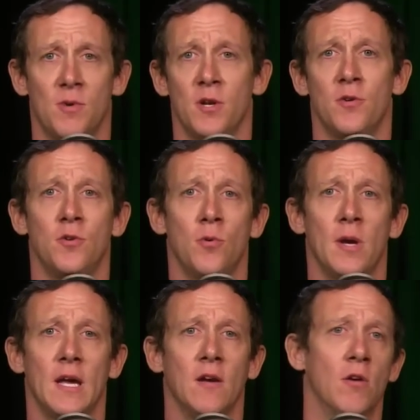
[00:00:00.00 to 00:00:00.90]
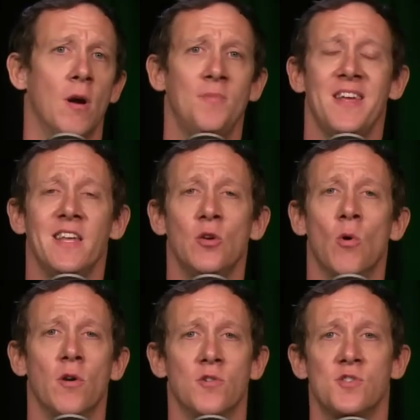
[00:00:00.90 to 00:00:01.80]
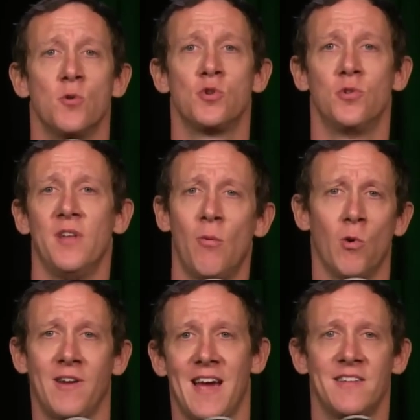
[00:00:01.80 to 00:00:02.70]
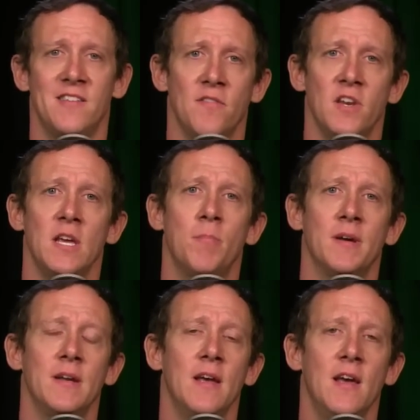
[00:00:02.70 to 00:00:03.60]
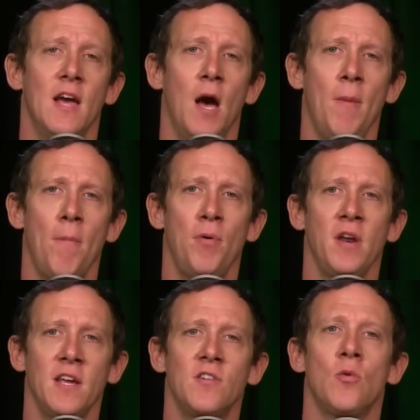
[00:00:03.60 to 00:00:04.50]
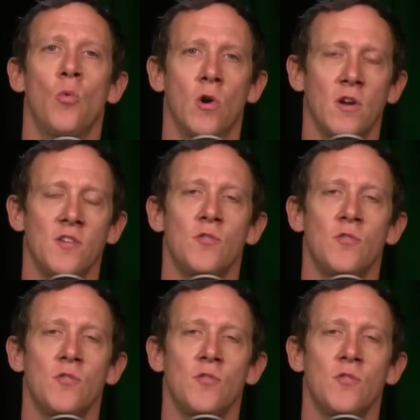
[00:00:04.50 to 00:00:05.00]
what you're doing, or updating you on your social network activity, but how about putting it to work as a